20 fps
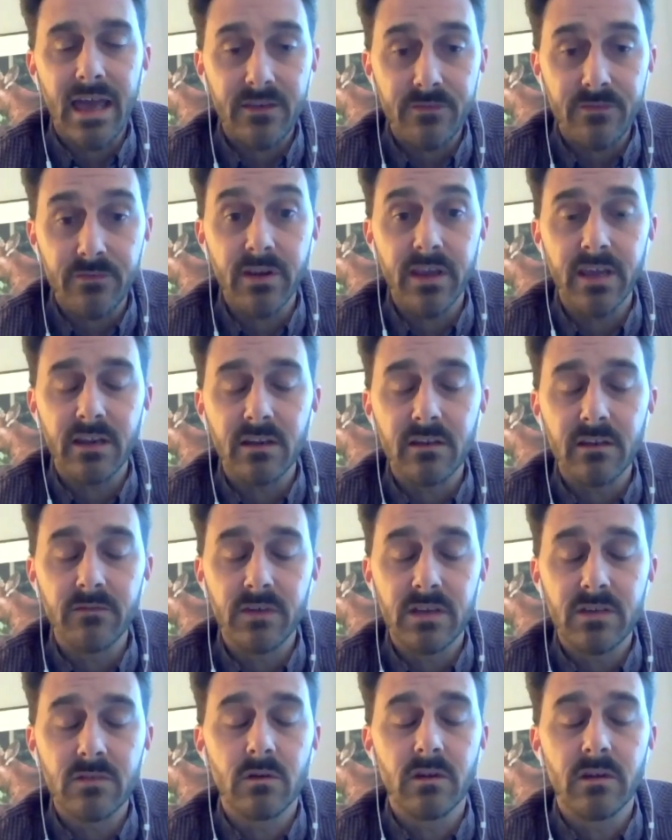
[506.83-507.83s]
every
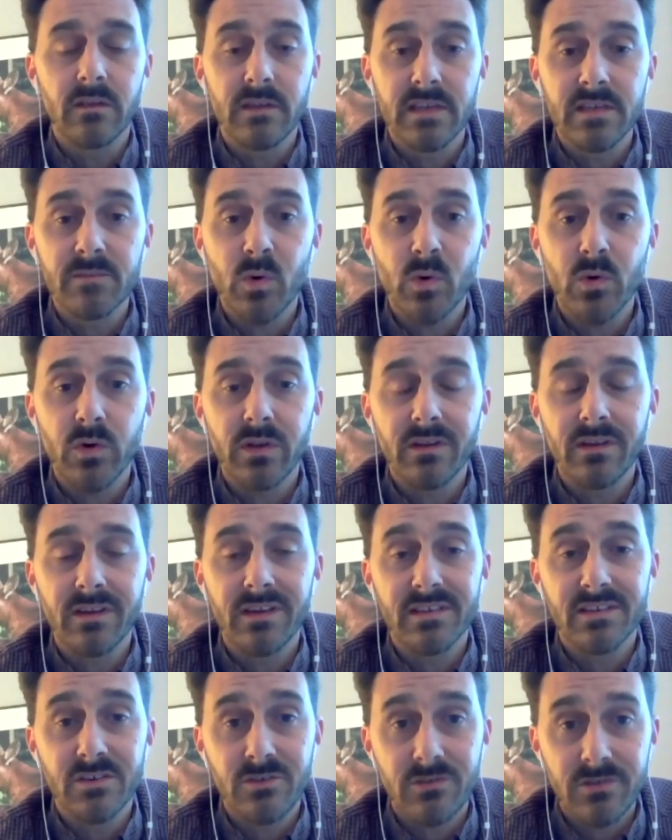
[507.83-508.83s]
individual at this
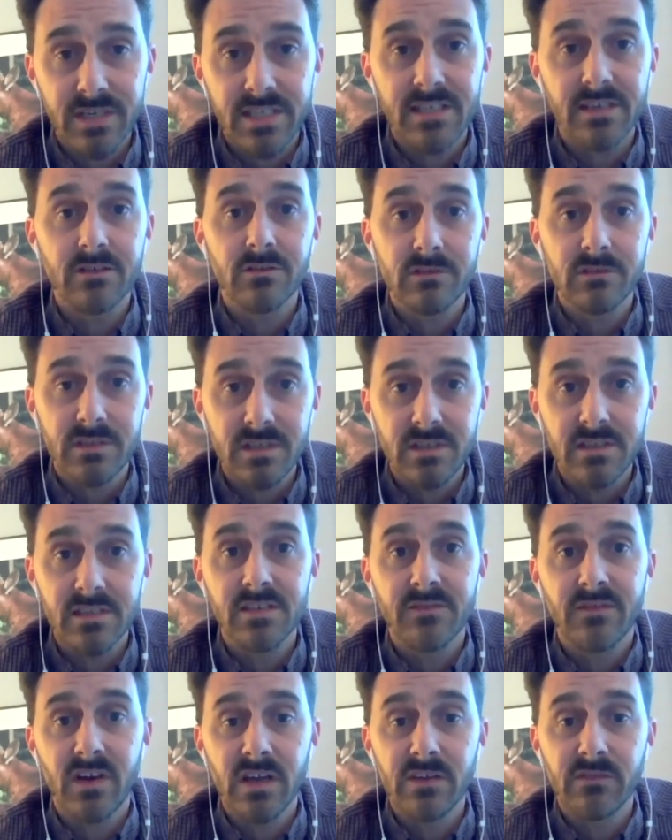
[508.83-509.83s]
point is critical to
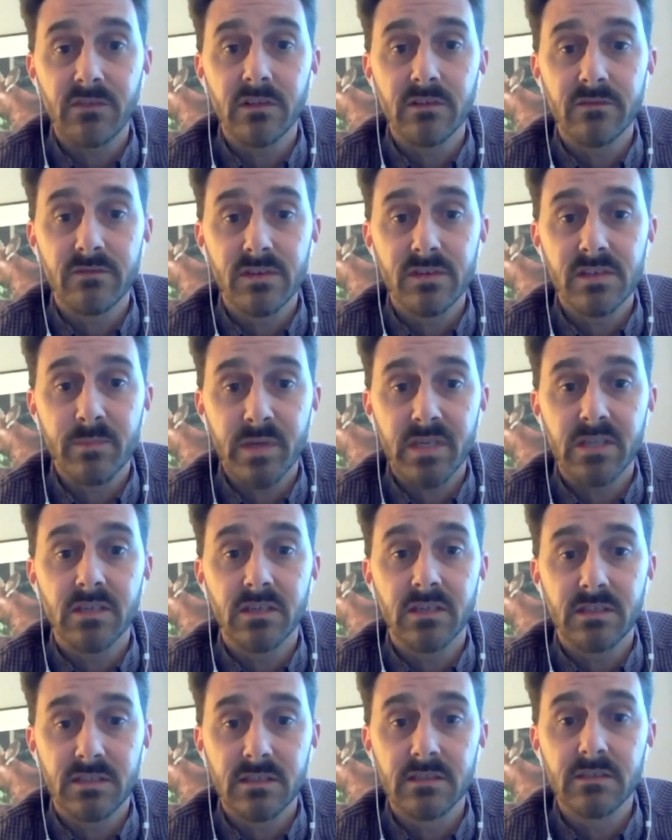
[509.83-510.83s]
the survival of the
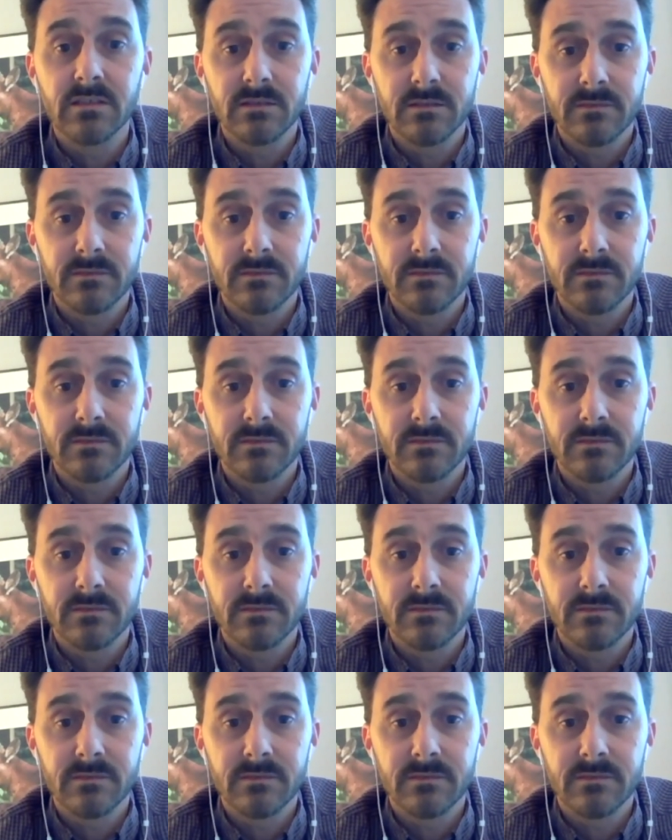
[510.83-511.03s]
species.